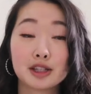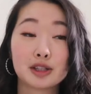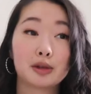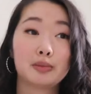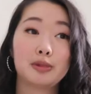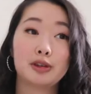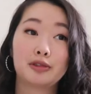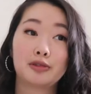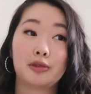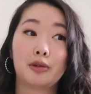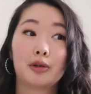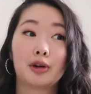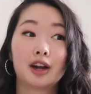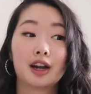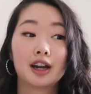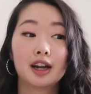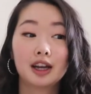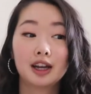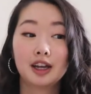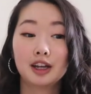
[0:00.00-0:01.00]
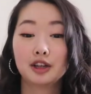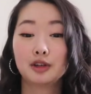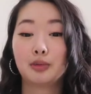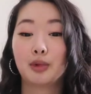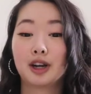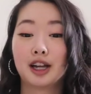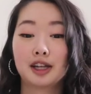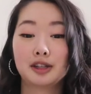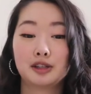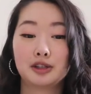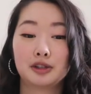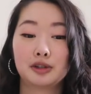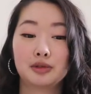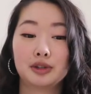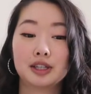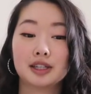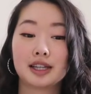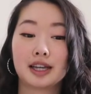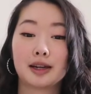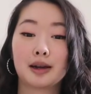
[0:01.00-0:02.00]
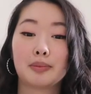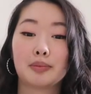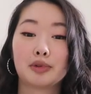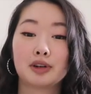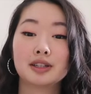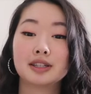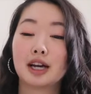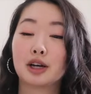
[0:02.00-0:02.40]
So before, what I do is like I print